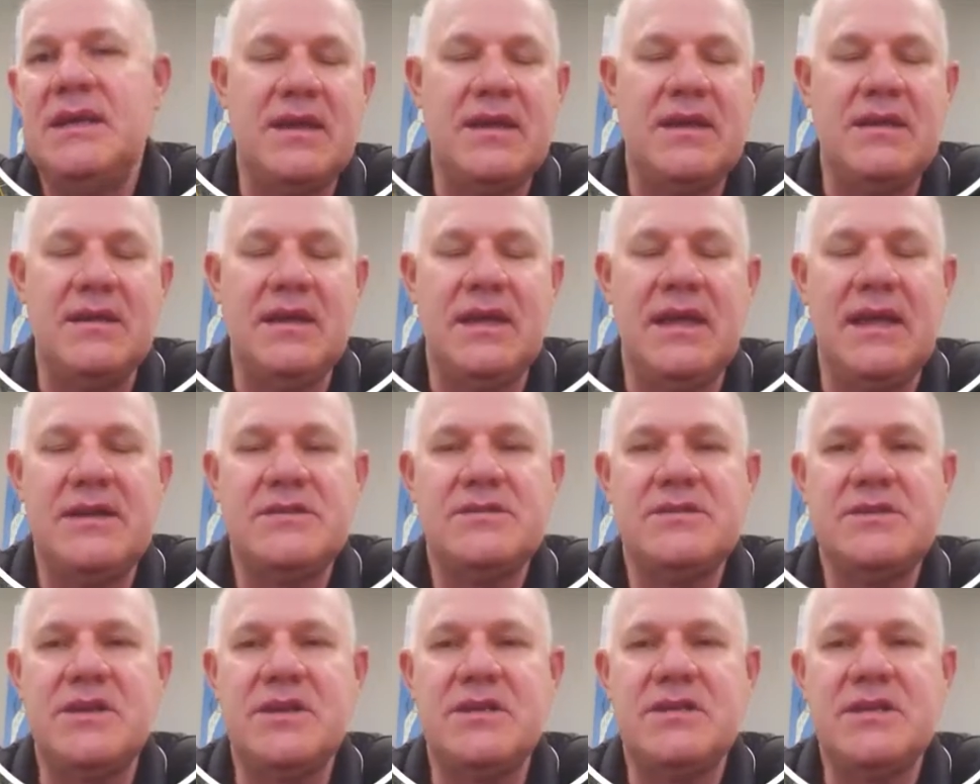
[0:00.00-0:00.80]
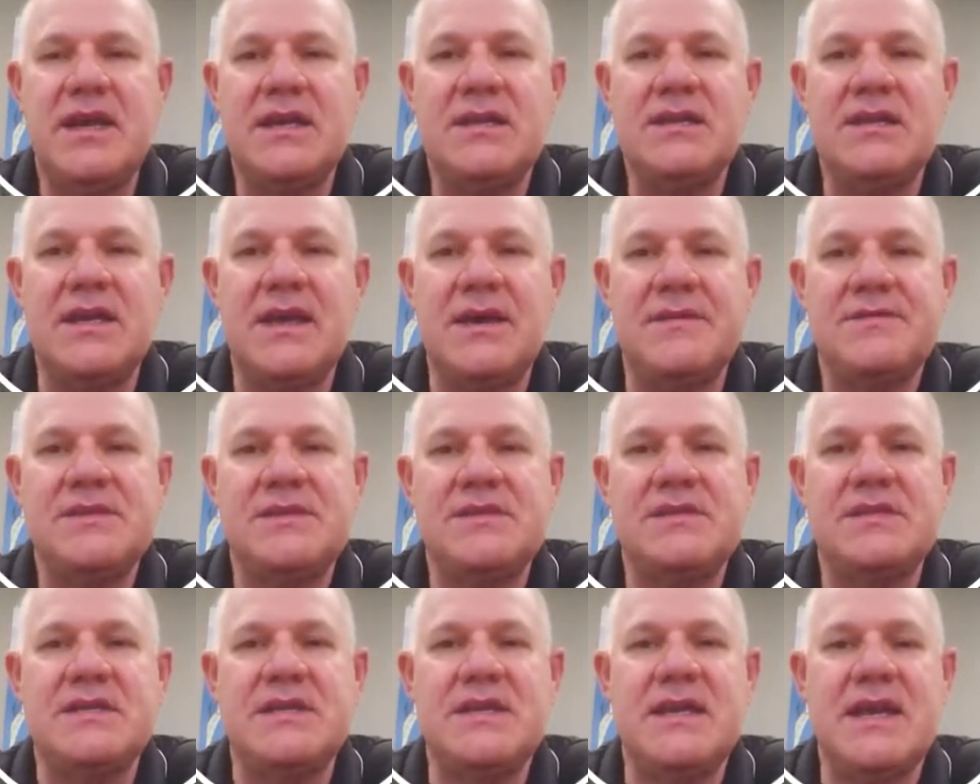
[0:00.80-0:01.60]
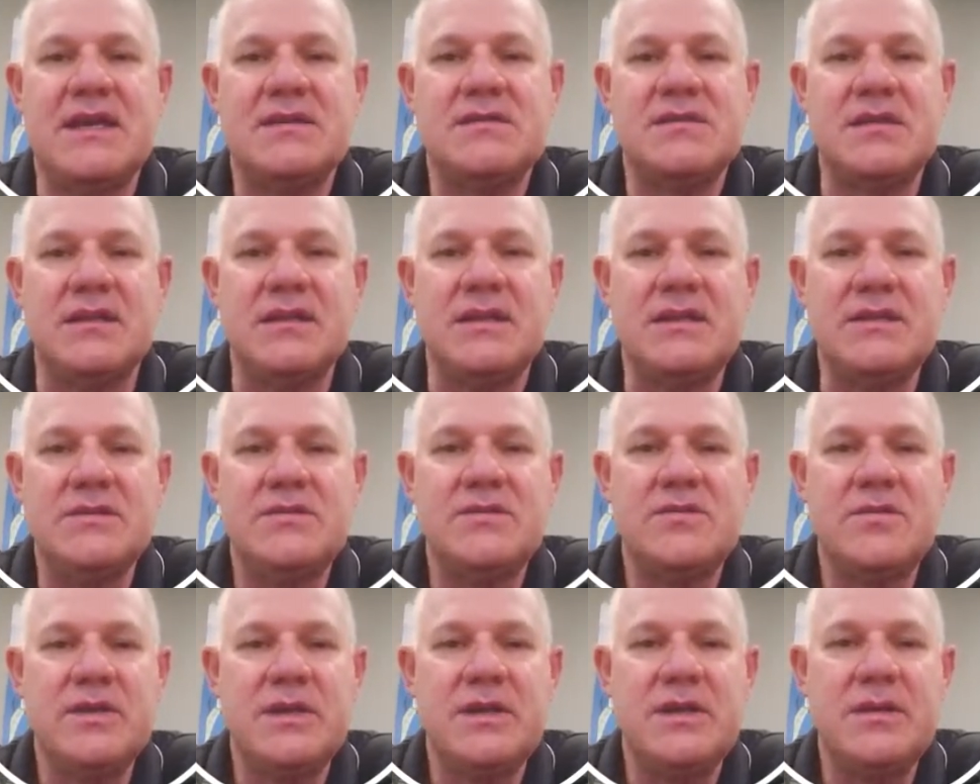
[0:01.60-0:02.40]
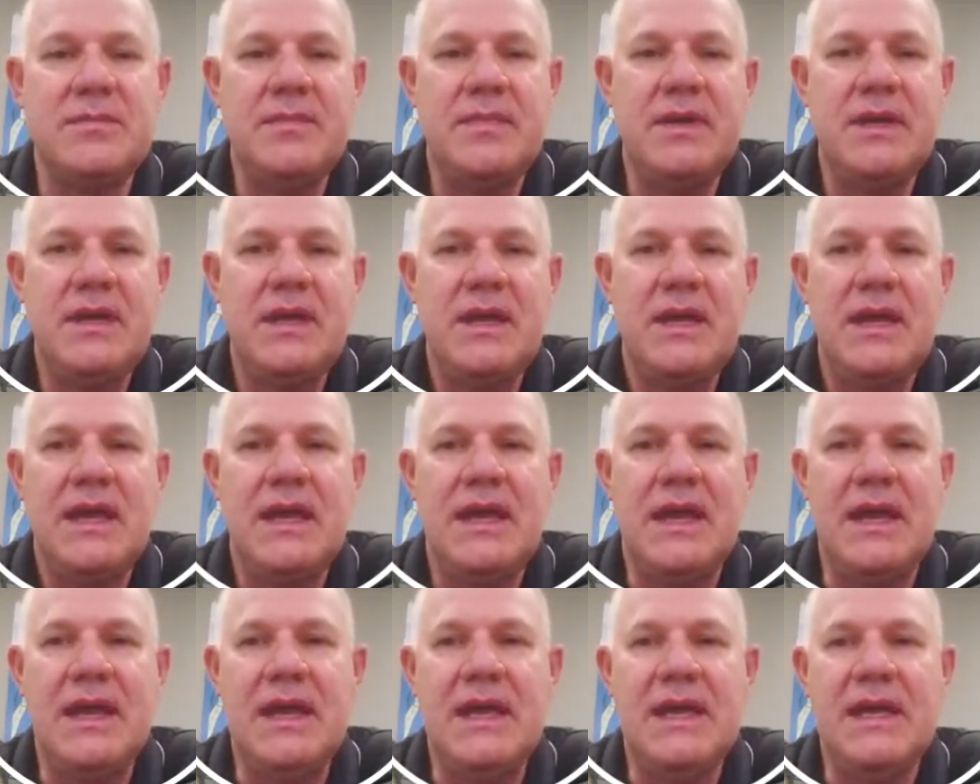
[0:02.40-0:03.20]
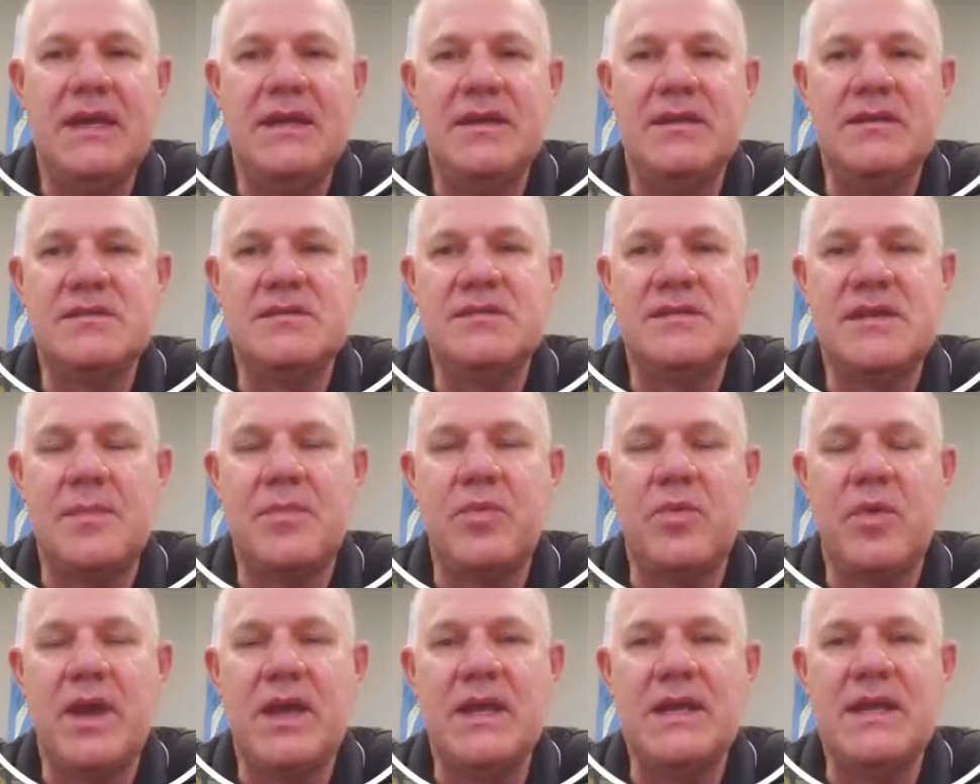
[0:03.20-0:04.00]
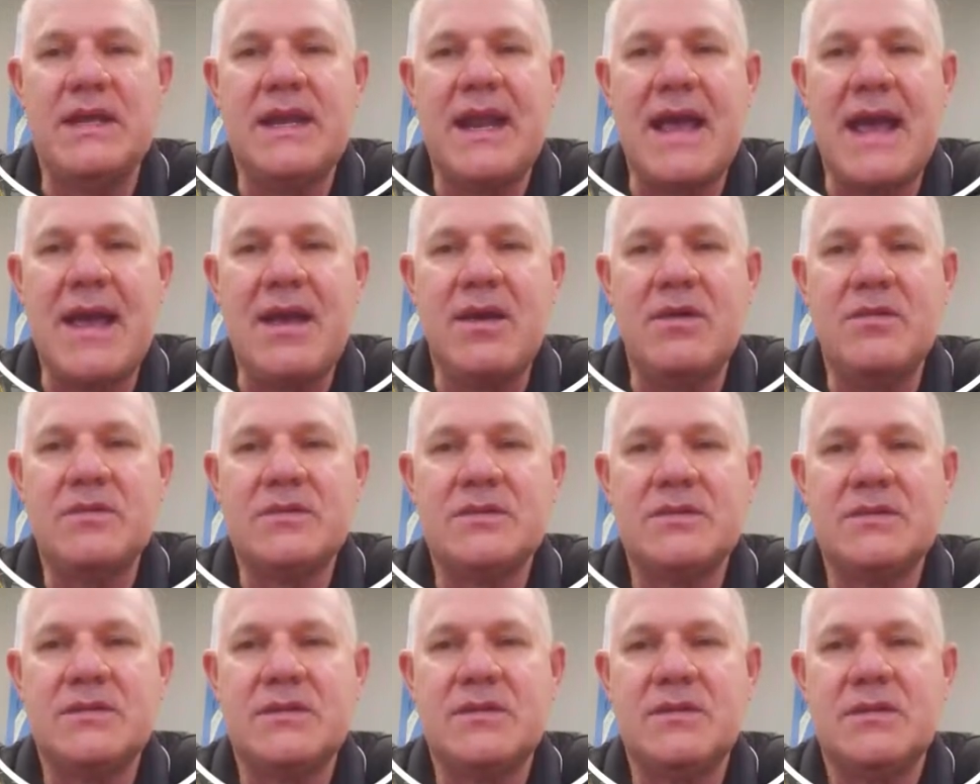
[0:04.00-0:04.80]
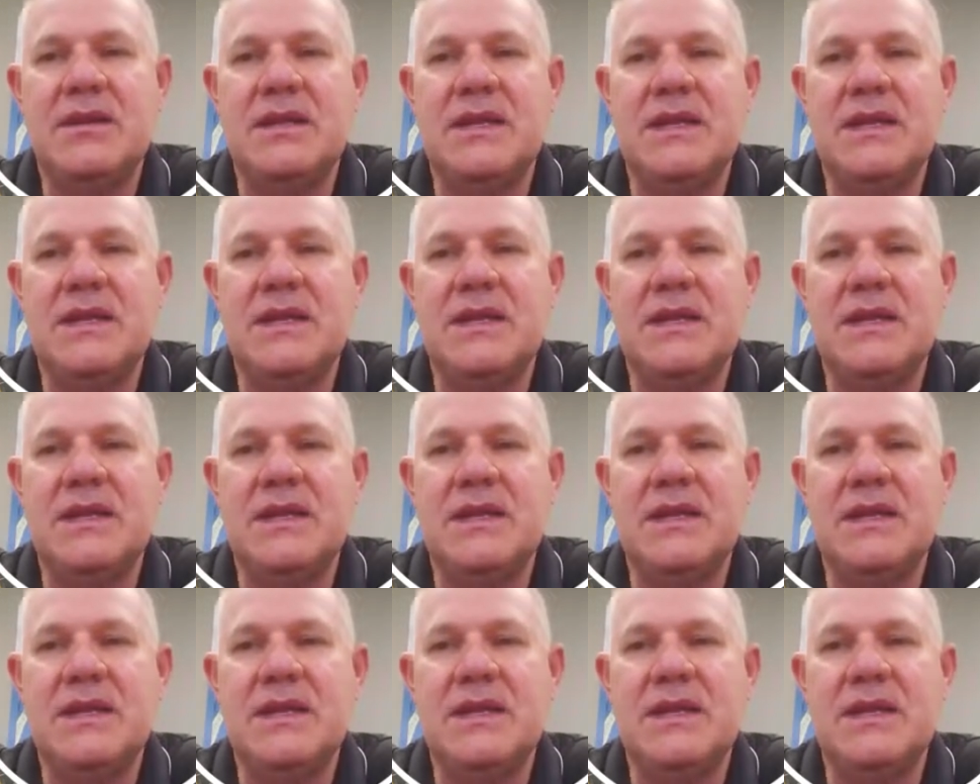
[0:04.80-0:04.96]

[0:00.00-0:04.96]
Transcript: It allows you to take the FCC gasoline stream and separate it out.